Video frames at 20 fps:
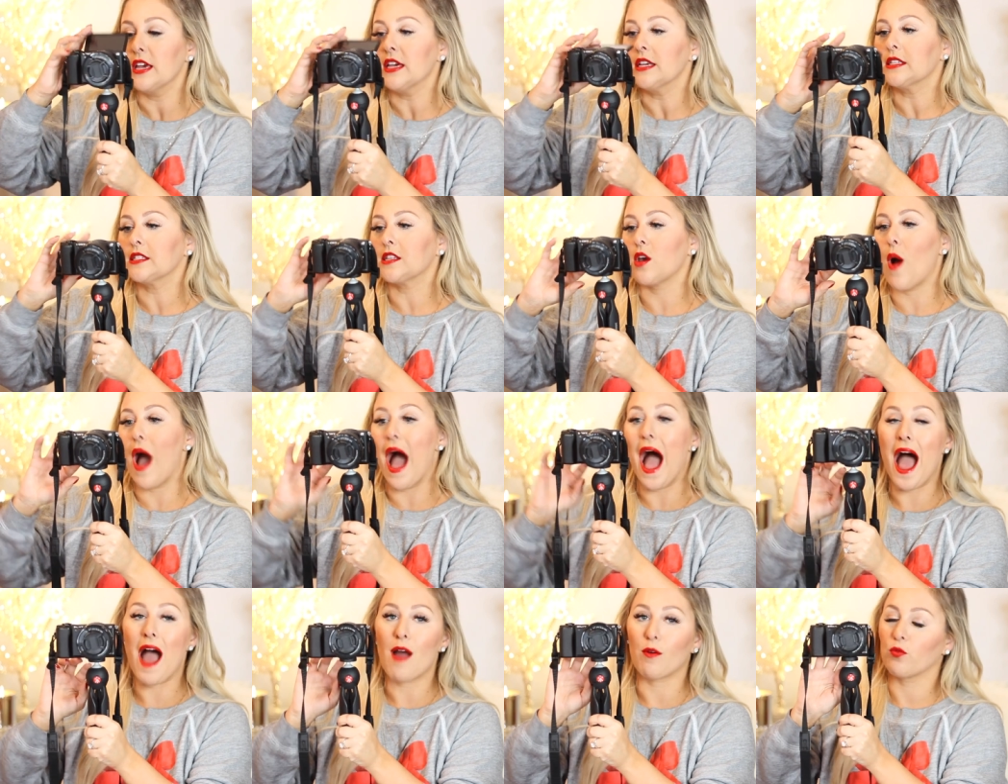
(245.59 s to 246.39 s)
So
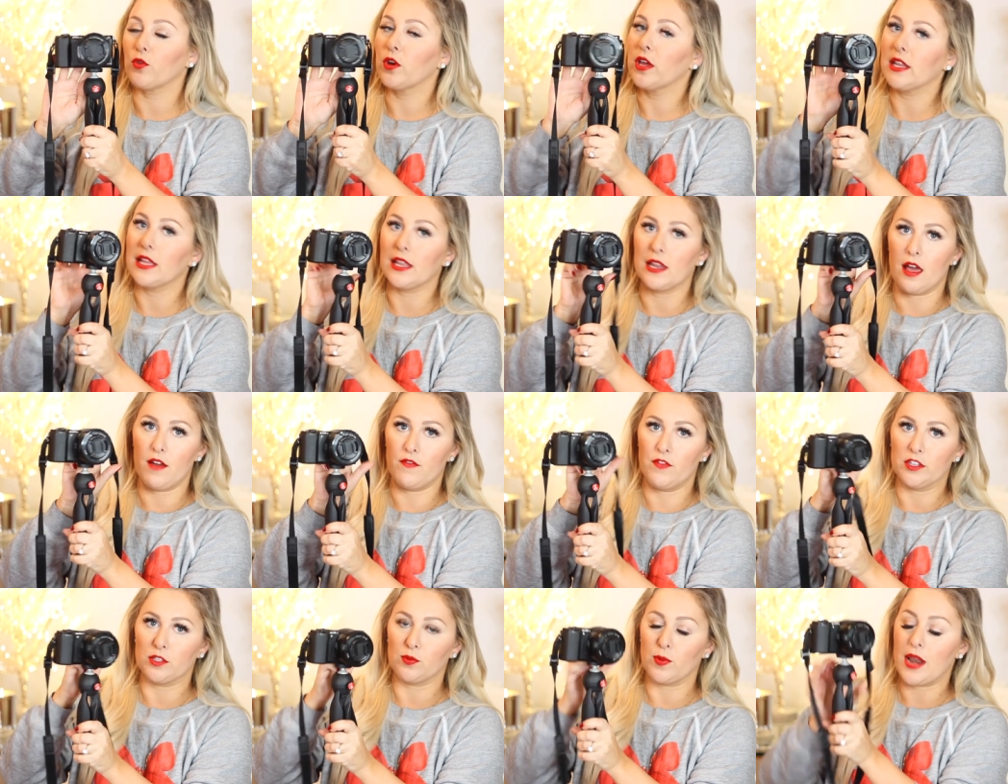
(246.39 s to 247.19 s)
I really love
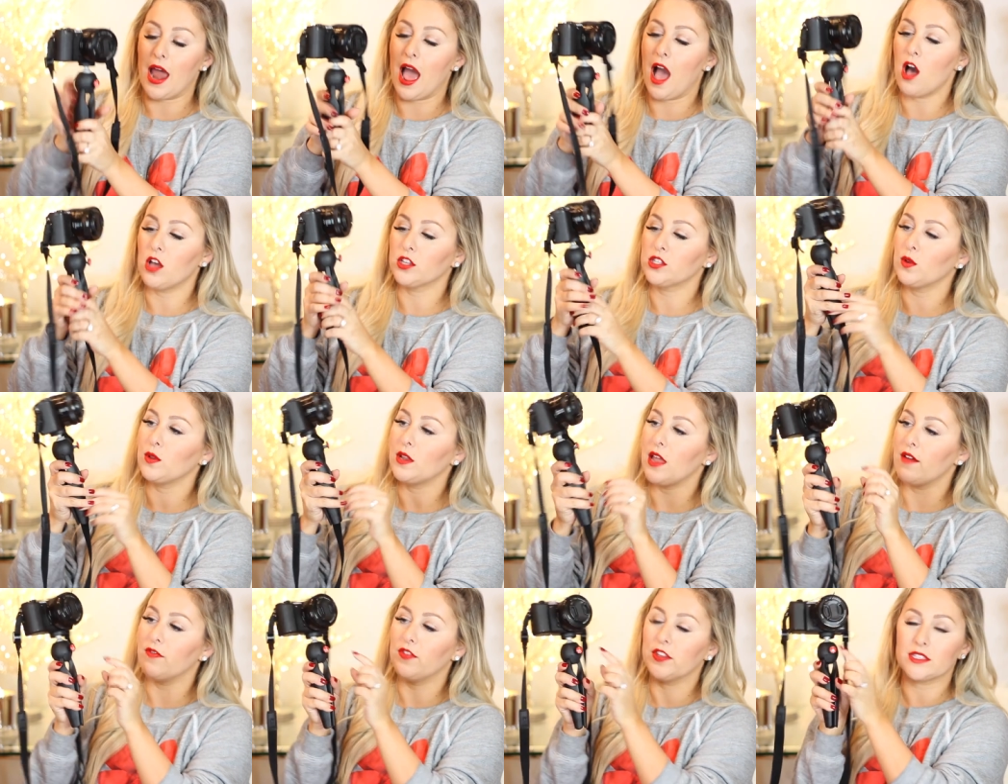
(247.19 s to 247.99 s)
this one. I also
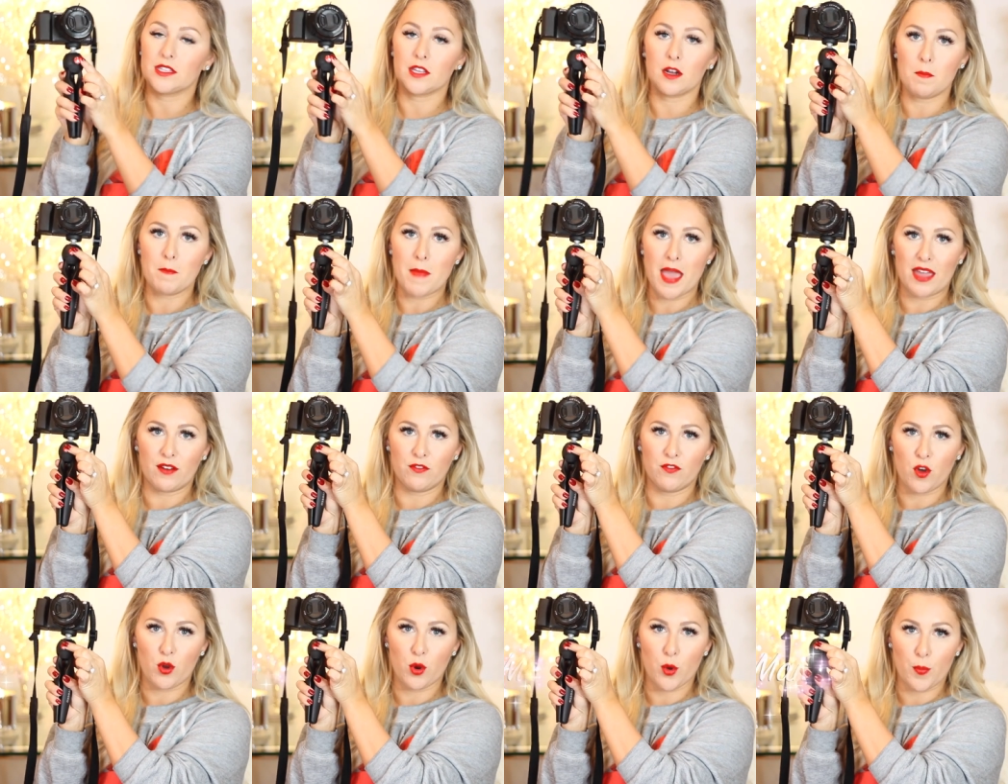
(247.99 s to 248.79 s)
love this little
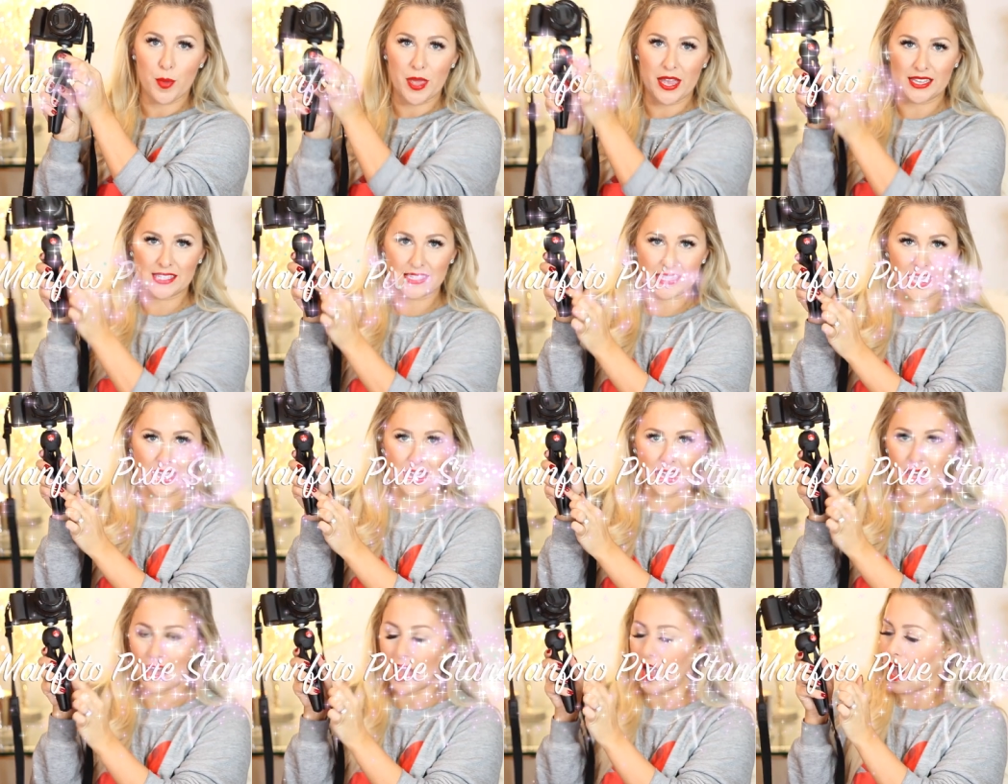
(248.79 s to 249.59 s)
Manfrotto
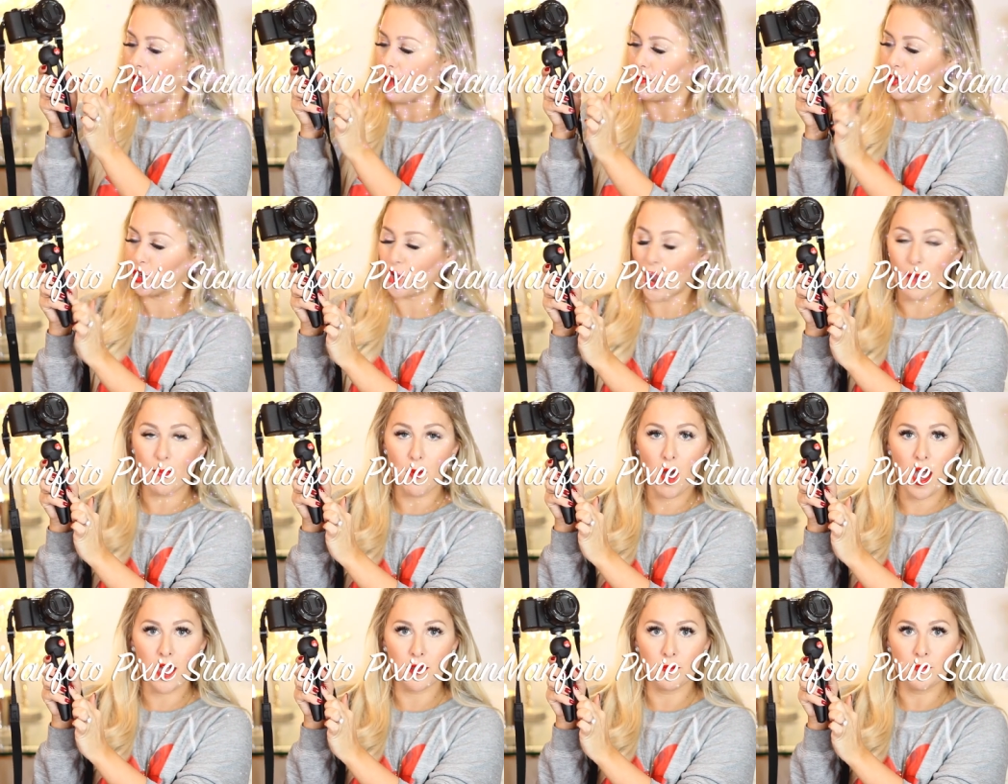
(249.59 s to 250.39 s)
Pixie um,
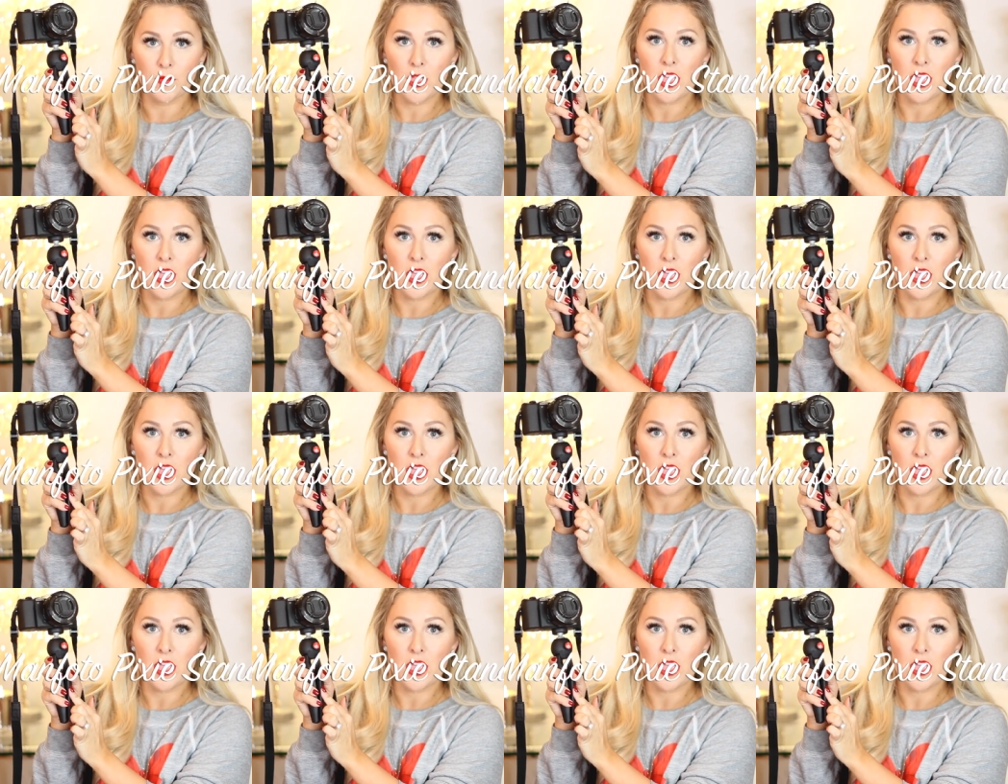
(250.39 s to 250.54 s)
tripod.